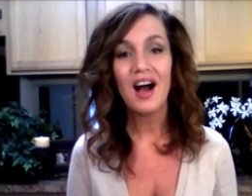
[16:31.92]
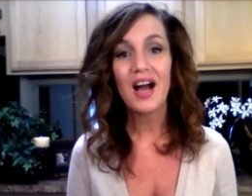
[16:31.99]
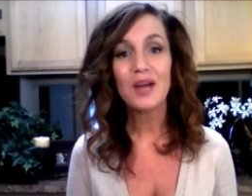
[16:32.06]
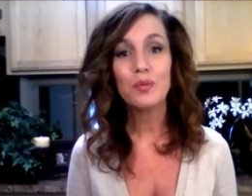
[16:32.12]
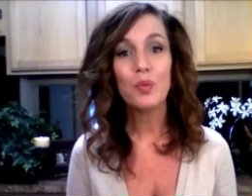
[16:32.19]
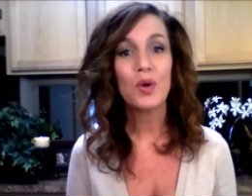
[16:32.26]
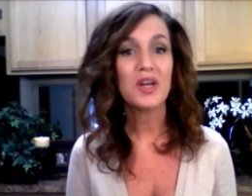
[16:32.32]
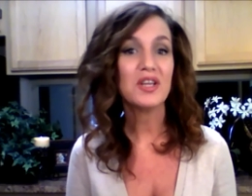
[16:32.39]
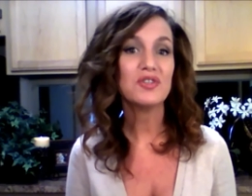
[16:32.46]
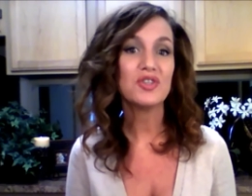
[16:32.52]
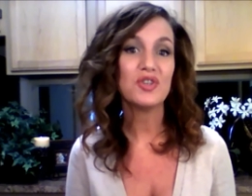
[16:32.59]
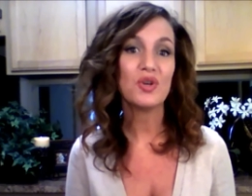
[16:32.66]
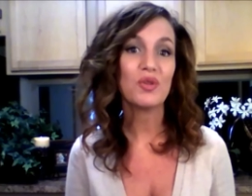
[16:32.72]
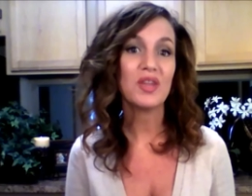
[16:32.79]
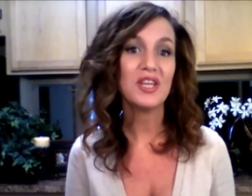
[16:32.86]
I want you
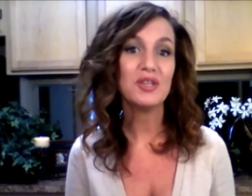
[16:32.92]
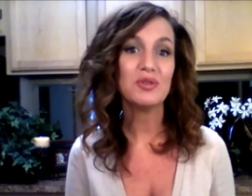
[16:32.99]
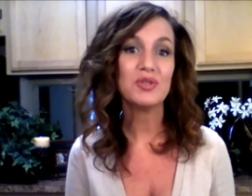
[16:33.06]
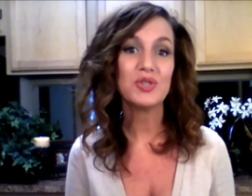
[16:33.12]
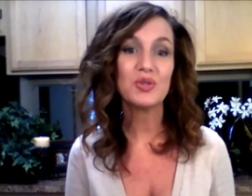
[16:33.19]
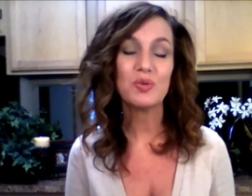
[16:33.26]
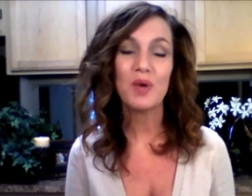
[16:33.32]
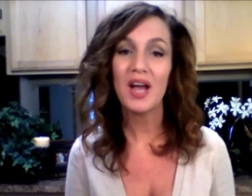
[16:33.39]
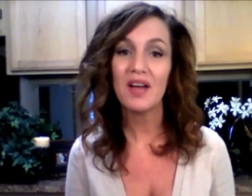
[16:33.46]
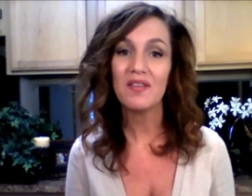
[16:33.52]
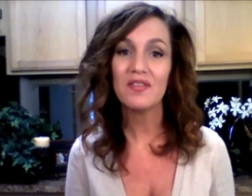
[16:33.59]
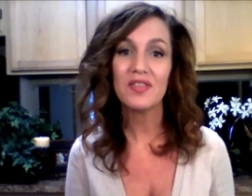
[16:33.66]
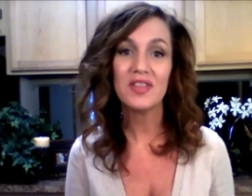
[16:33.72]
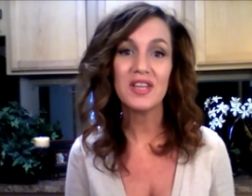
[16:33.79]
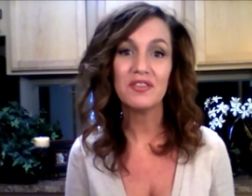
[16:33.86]
to know that you do
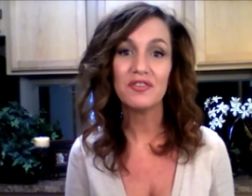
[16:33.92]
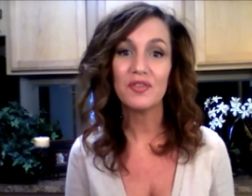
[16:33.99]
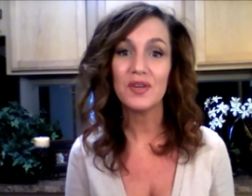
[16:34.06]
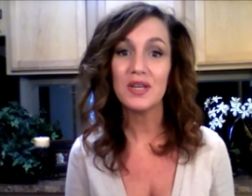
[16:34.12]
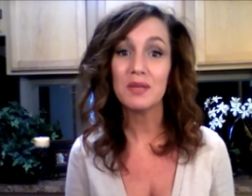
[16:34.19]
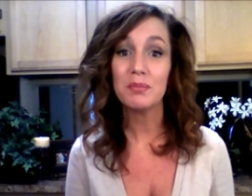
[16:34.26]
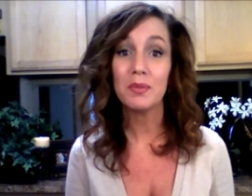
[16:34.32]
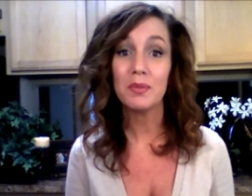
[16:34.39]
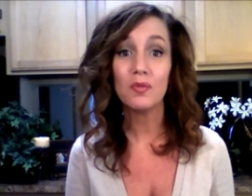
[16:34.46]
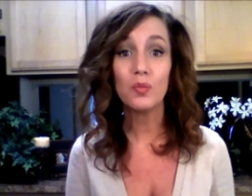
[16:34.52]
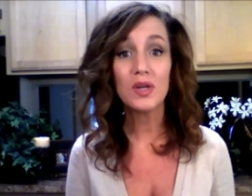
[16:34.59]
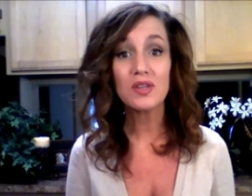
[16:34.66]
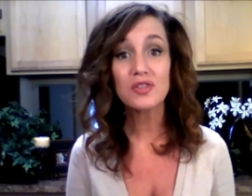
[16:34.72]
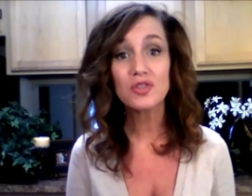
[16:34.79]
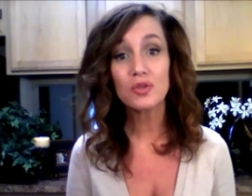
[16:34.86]
have the freedom of will,